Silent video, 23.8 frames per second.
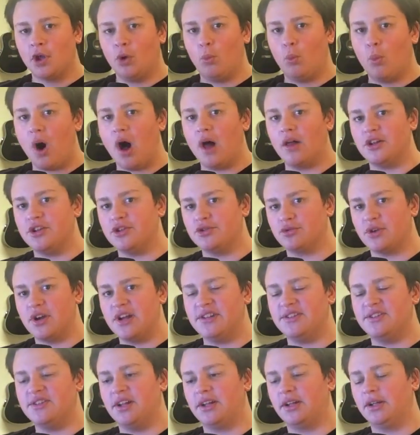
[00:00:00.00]
while he's
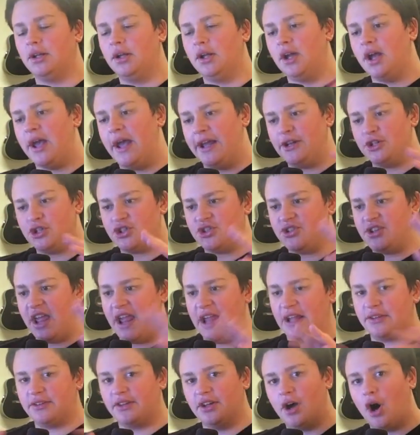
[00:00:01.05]
racing and just
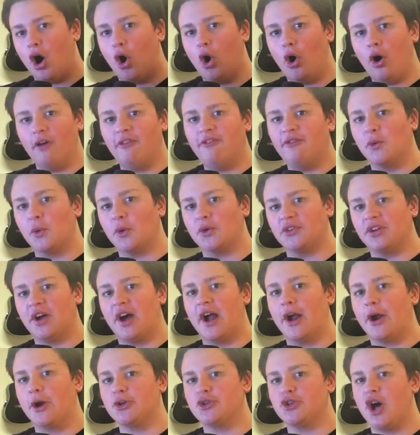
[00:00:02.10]
take all four
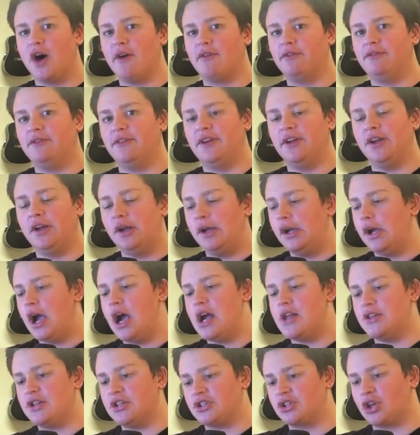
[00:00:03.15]
tires off of it
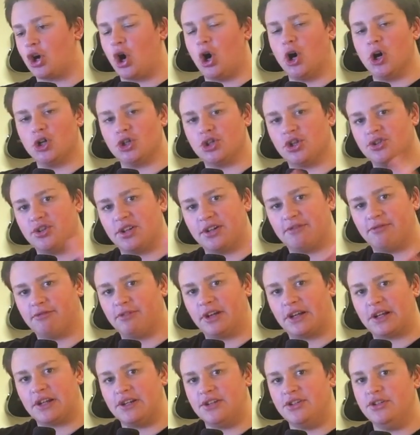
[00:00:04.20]
and then his car is just like
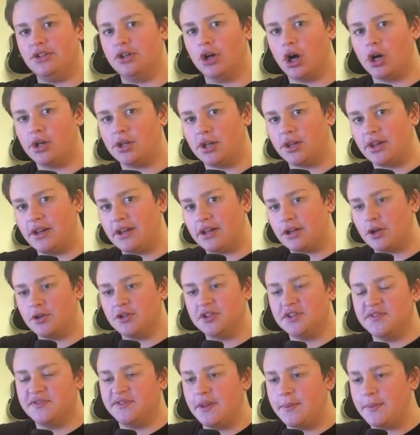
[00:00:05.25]
freaking done, and then he
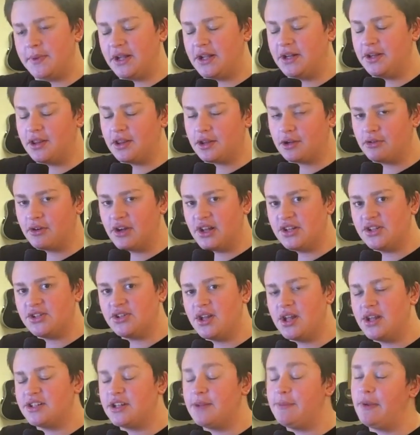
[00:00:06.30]
goes flipping into the
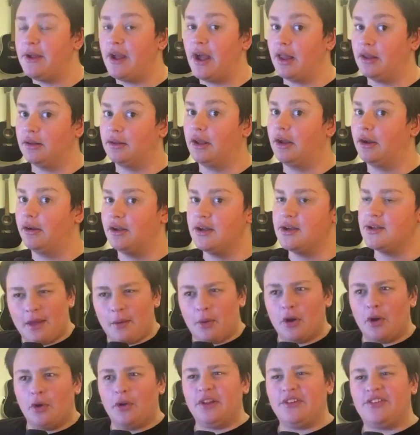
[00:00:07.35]
grandstands. That'd be hilarious. That
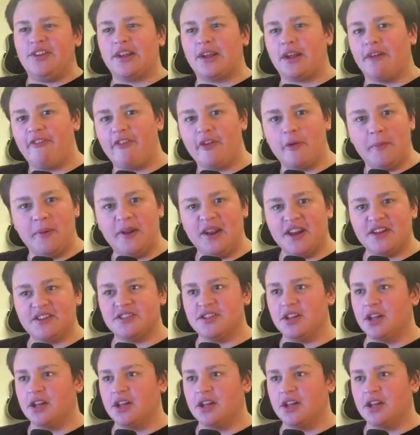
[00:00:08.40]
would only take a few minutes